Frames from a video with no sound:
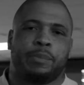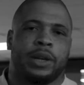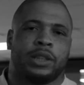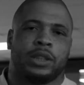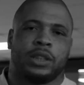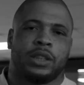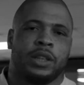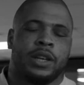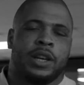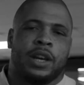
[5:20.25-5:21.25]
punches.
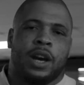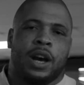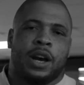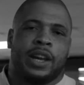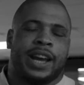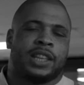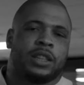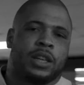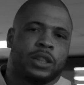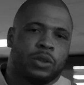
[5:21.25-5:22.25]
He likes
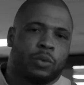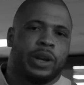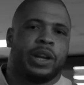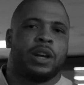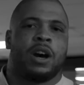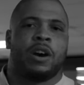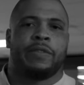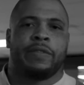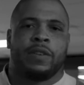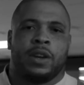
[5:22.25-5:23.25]
to cut the ring off.